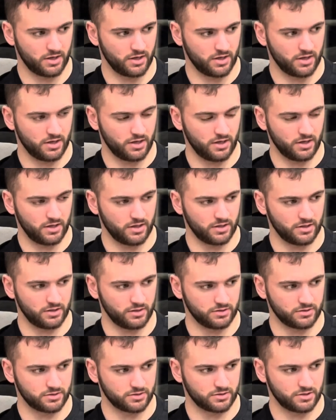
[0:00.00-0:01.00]

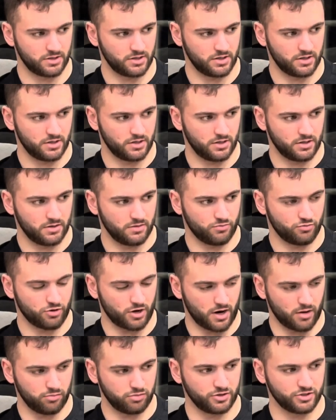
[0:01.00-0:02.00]
is
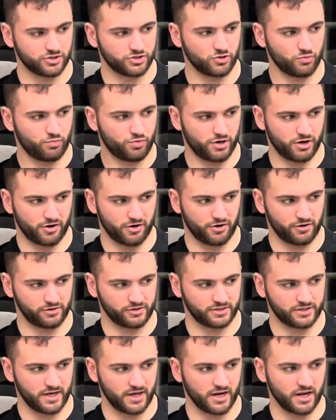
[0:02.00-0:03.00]
probably superior
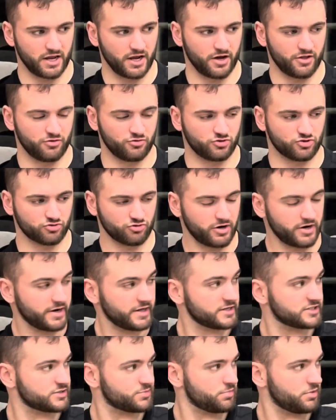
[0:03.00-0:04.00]
to any other
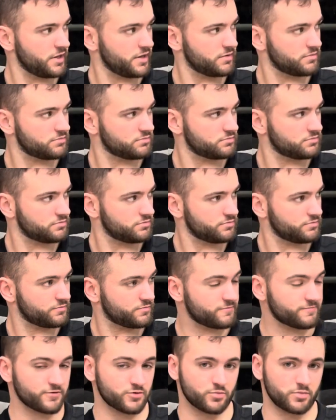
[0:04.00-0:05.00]
training split
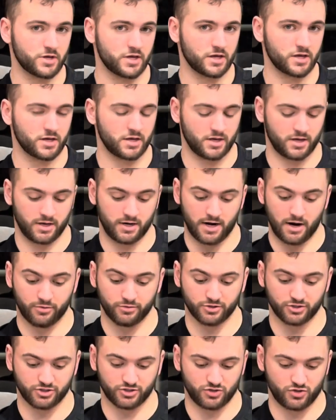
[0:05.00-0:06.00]
for me. And I would
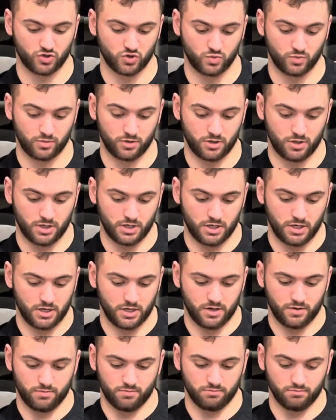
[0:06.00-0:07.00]
assume
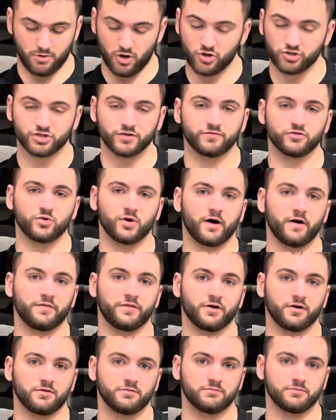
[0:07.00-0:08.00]
most of you out
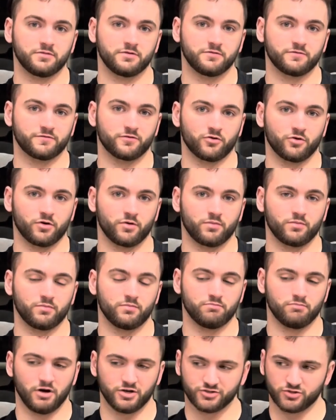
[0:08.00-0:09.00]
there for
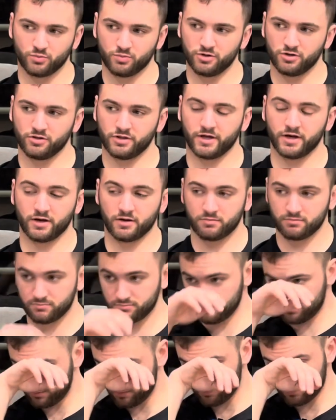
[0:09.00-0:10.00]
muscle building,
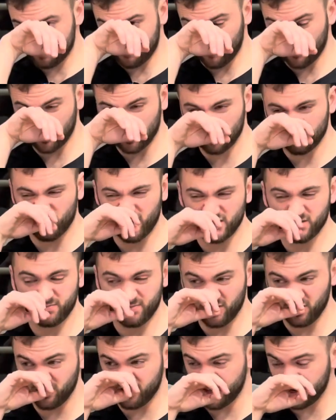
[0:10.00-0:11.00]
for strength
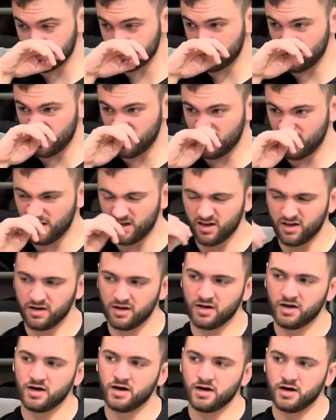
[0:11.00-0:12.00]
building.
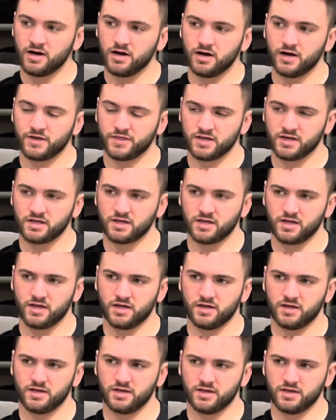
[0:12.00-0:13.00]
I think
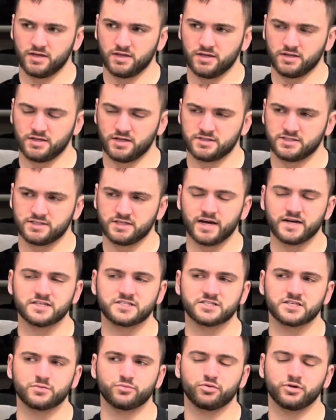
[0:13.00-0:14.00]
it's not as
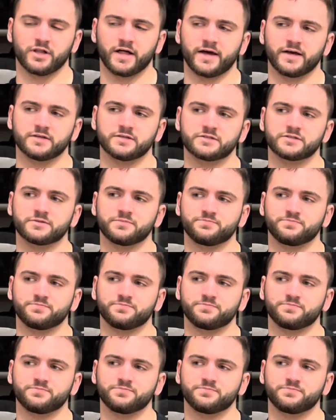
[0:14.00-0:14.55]
simple as